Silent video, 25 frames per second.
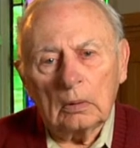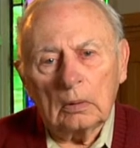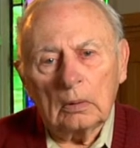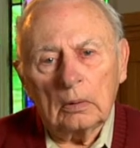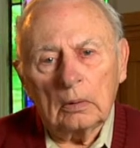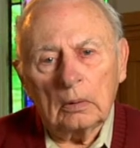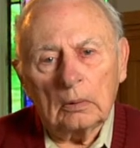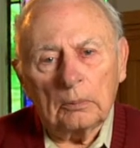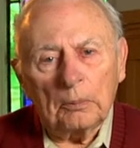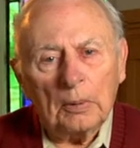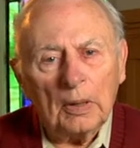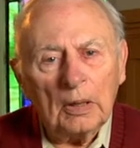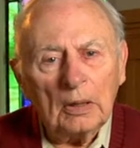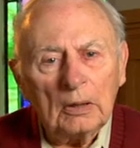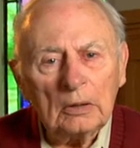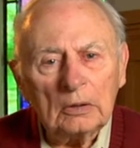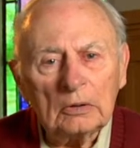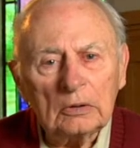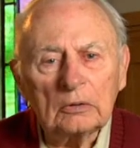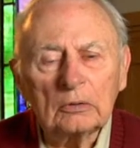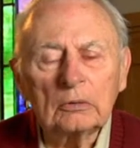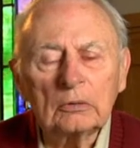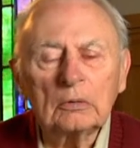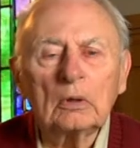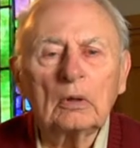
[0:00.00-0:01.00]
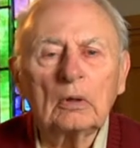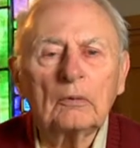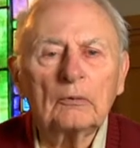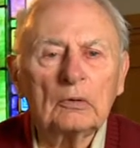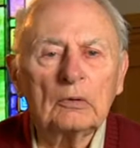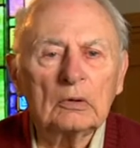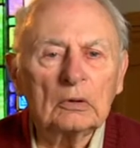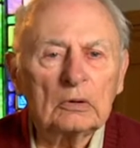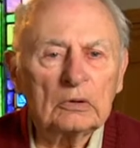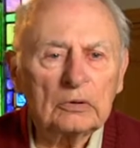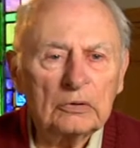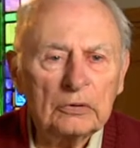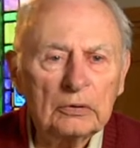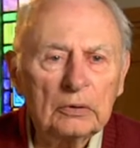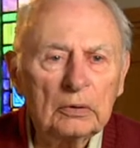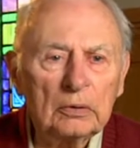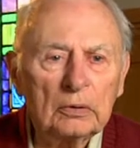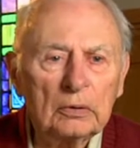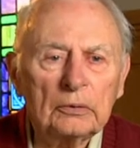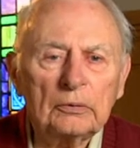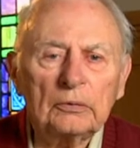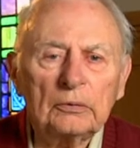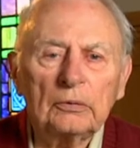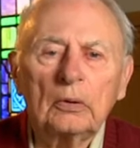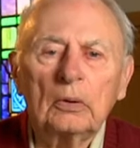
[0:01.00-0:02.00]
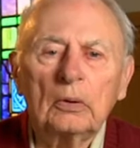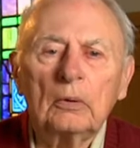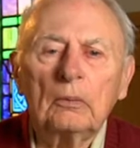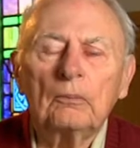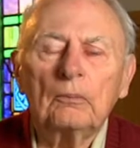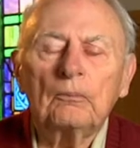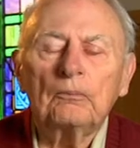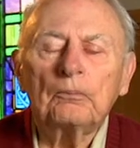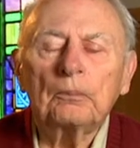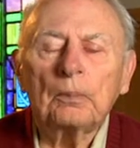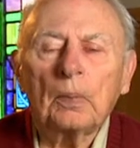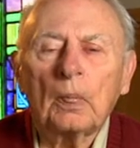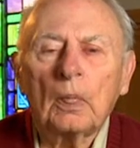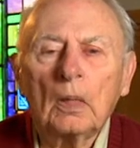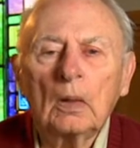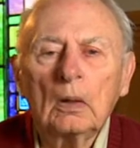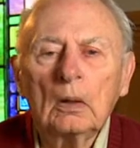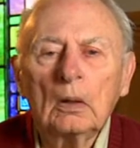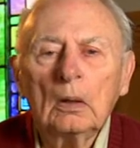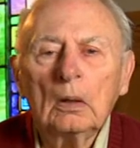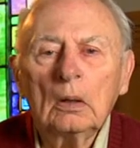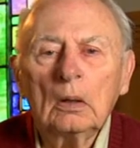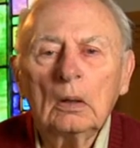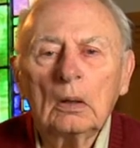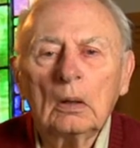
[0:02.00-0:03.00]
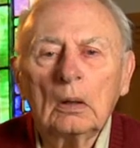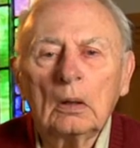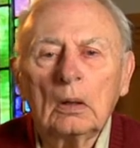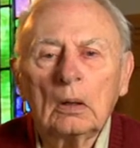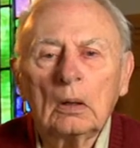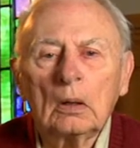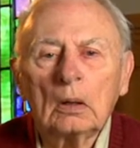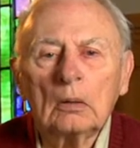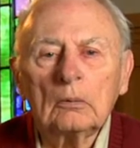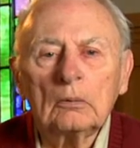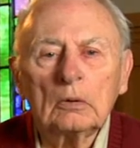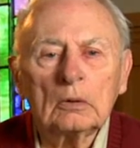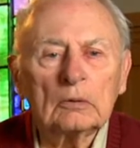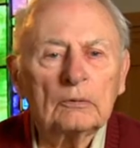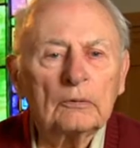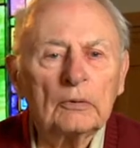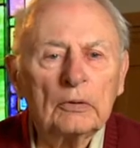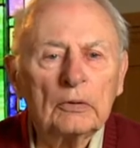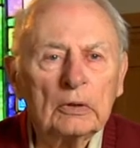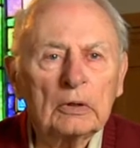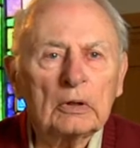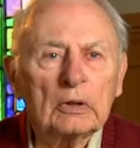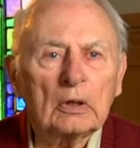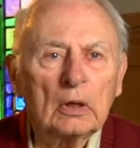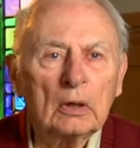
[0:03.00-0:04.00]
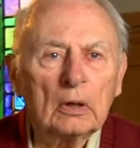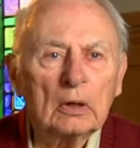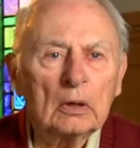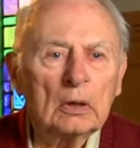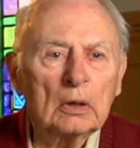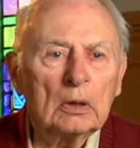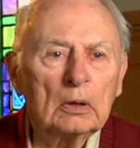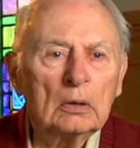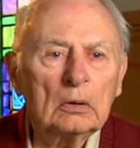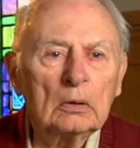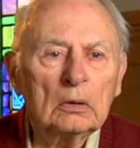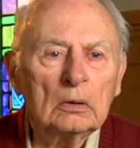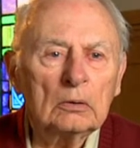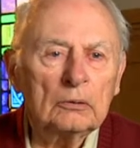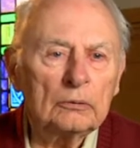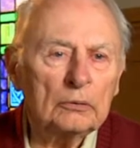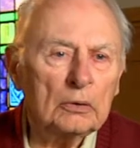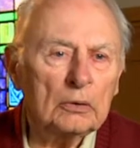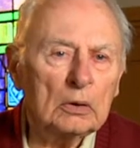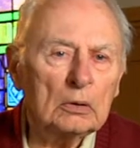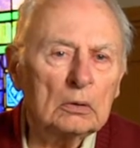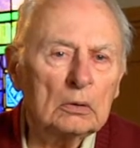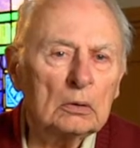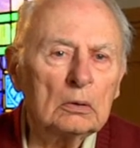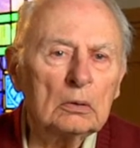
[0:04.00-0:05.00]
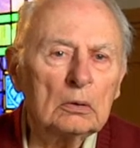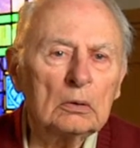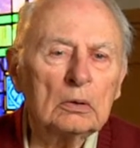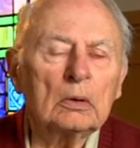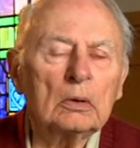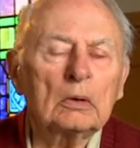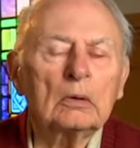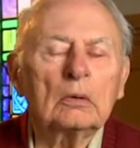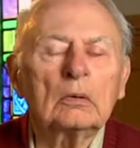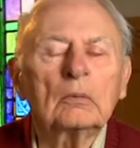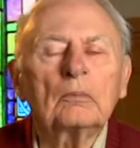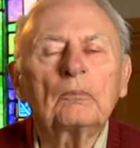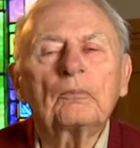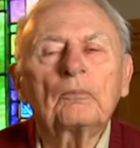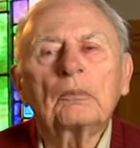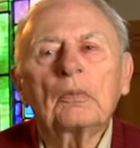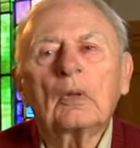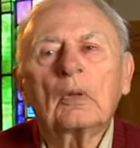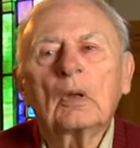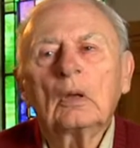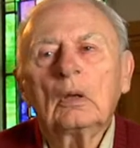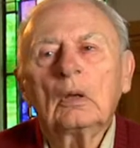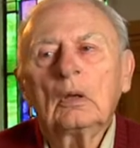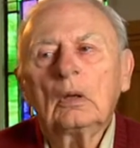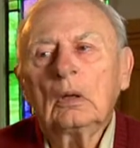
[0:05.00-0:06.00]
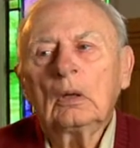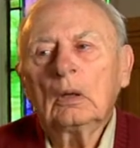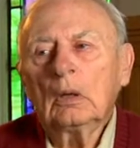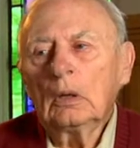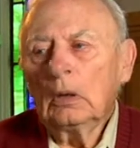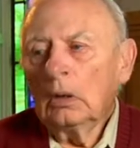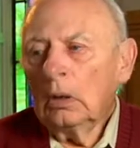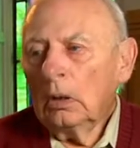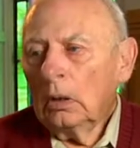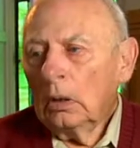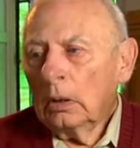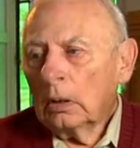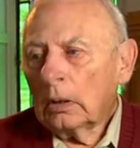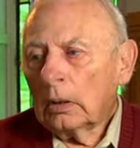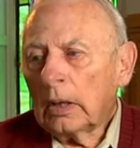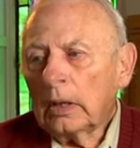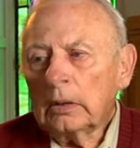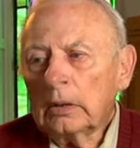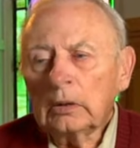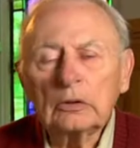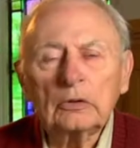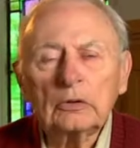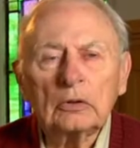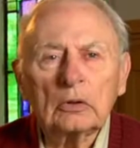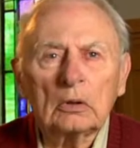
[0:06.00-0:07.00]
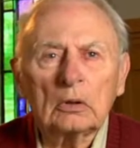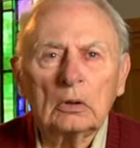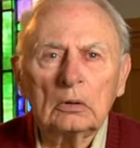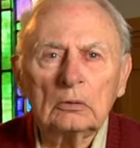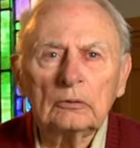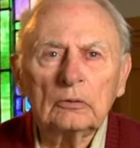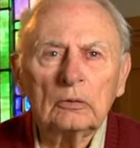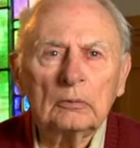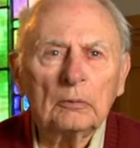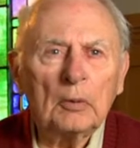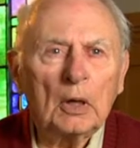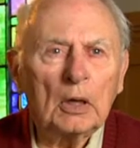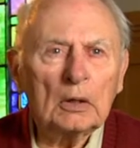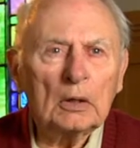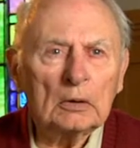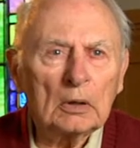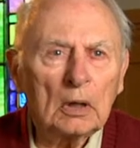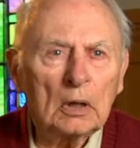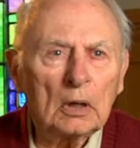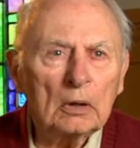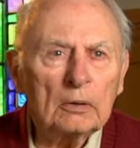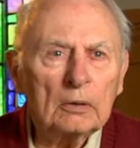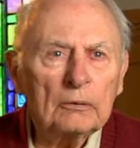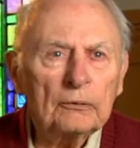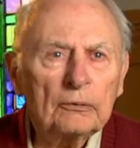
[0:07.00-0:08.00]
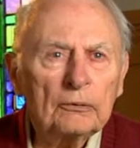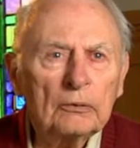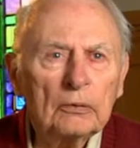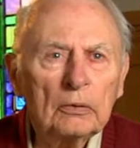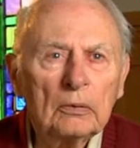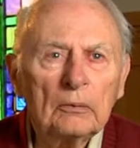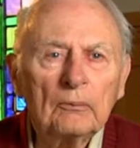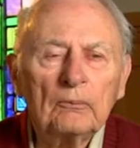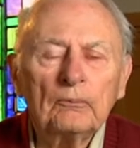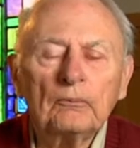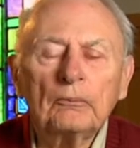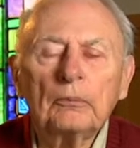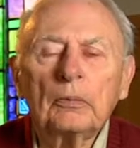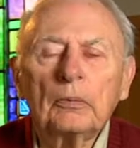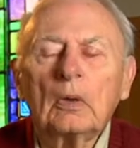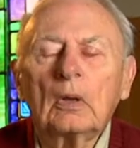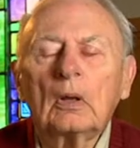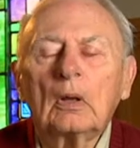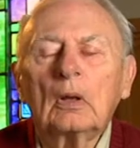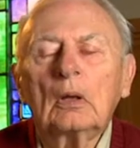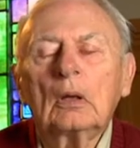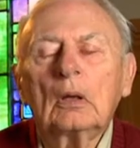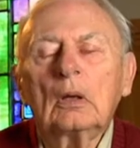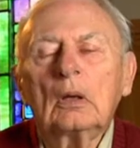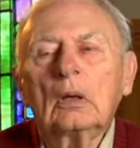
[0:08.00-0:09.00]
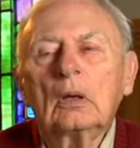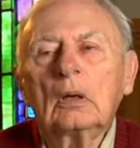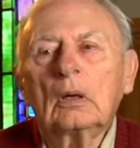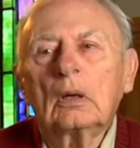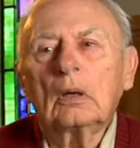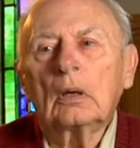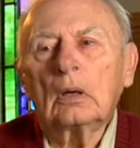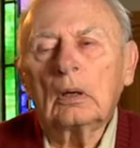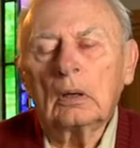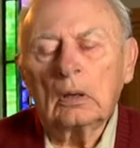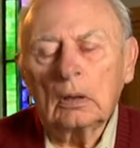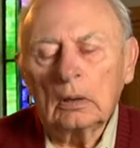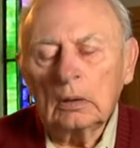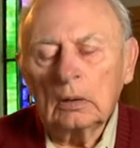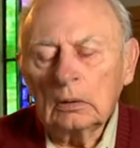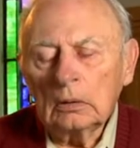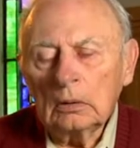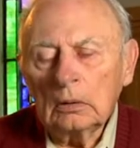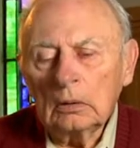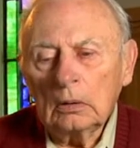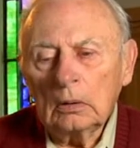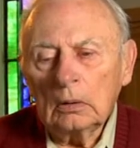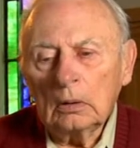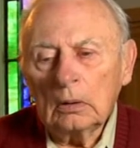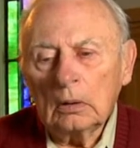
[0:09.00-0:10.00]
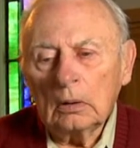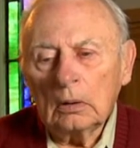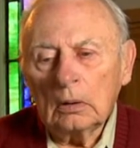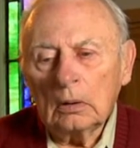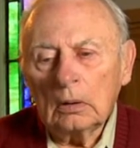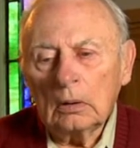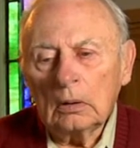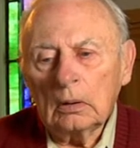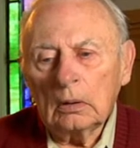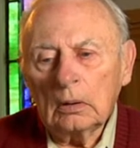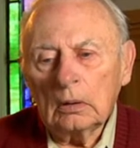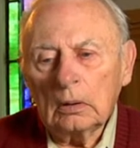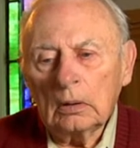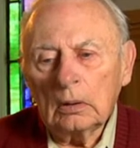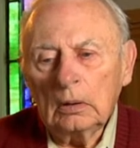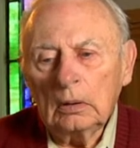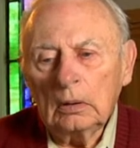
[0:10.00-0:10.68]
the pastor of this church was very kind and gentle and kind of took over my life. And I